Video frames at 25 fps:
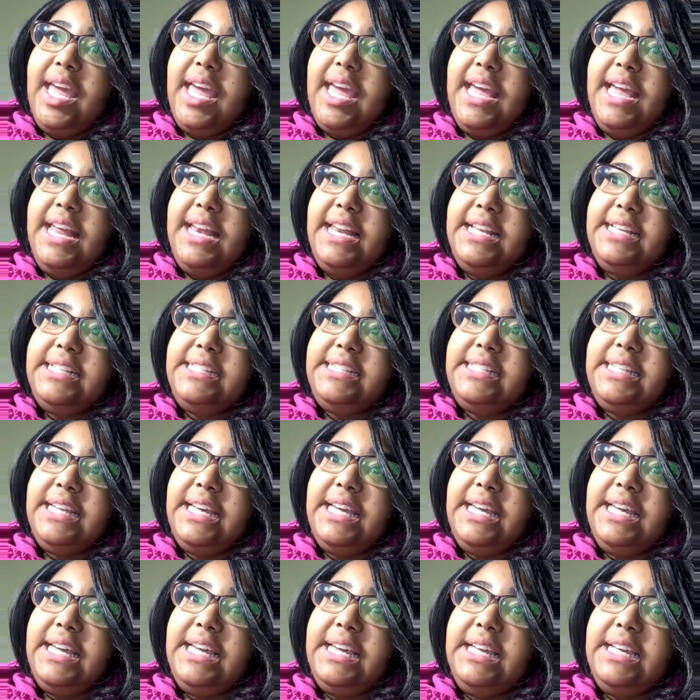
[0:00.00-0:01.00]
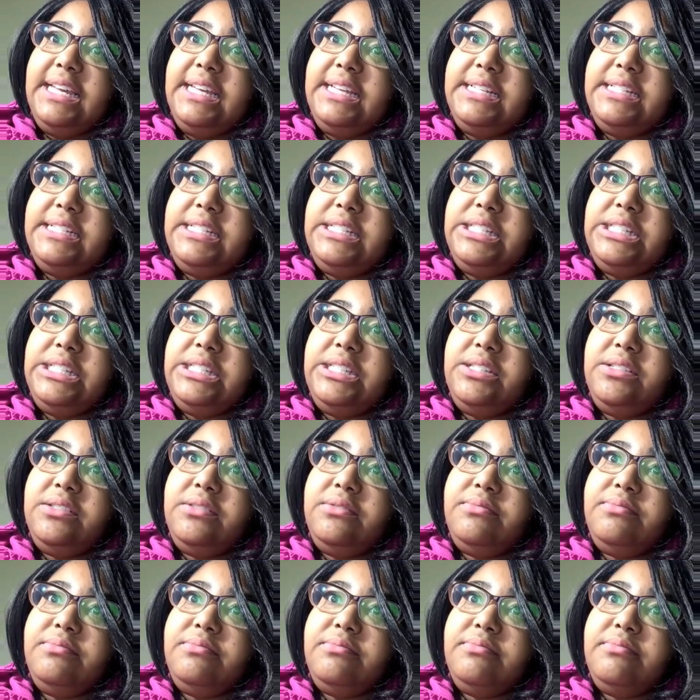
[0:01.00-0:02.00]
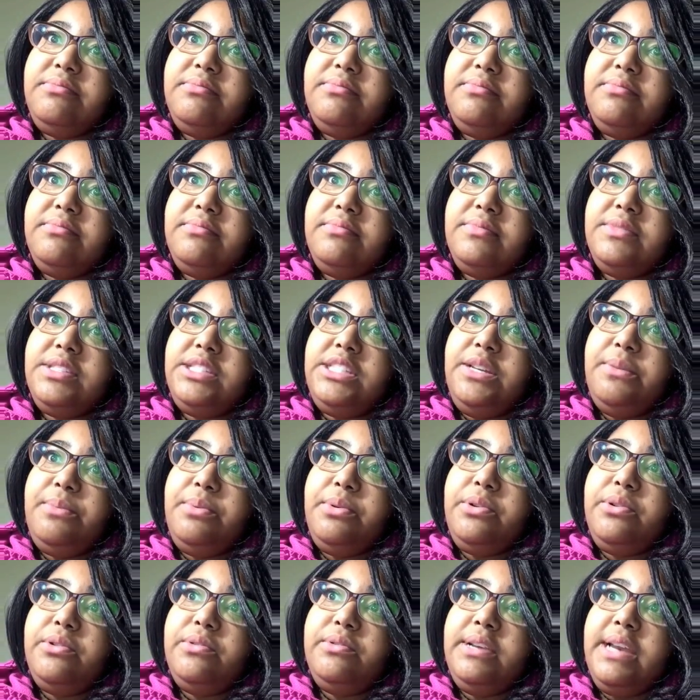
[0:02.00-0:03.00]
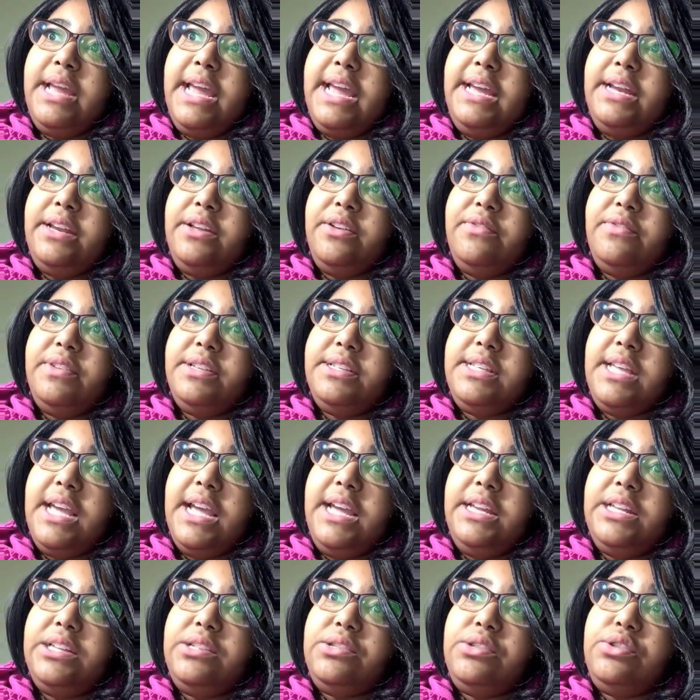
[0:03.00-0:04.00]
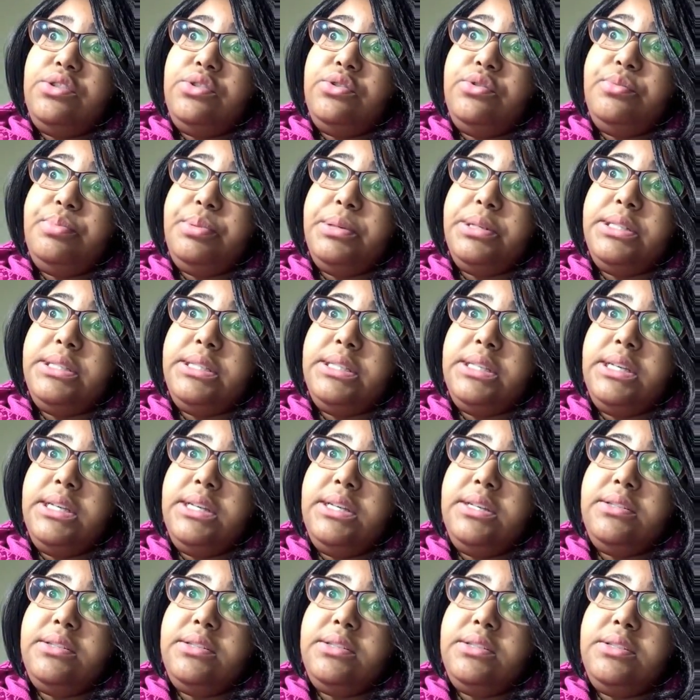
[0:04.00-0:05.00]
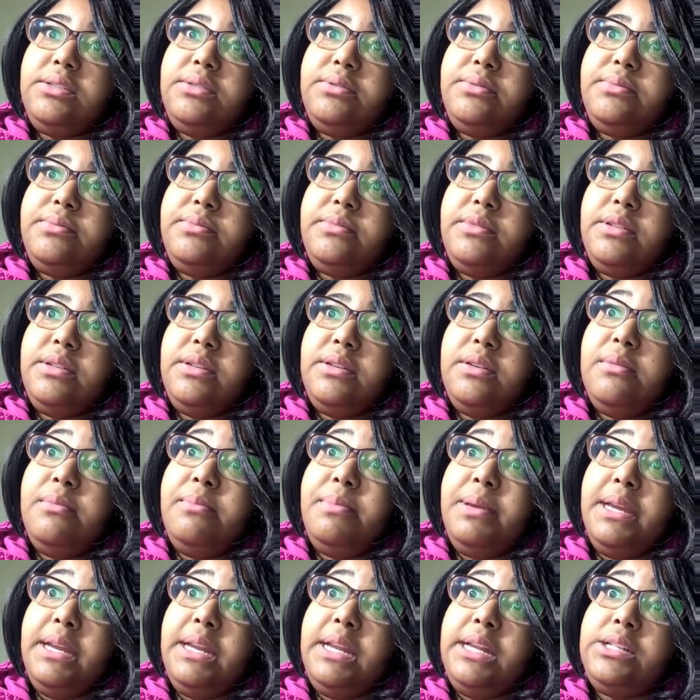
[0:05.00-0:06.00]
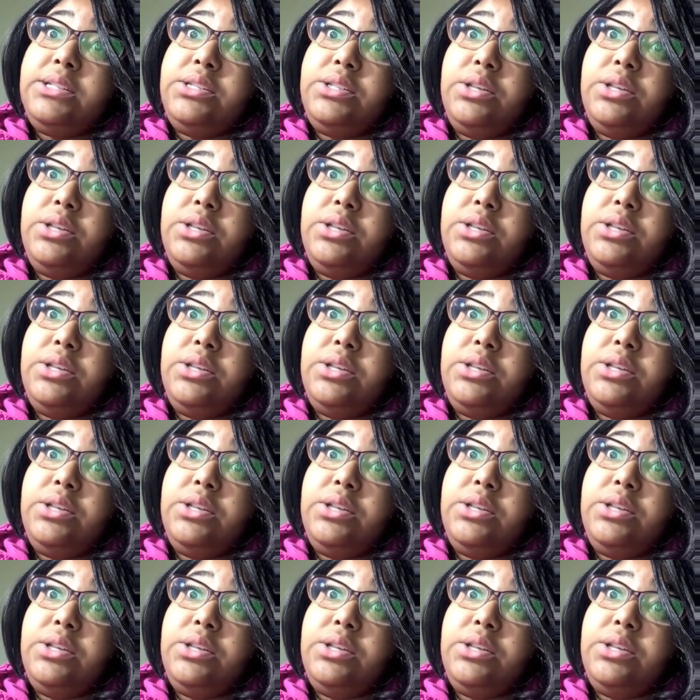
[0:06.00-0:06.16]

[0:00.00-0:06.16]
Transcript: and it says typical native is 82%. Benin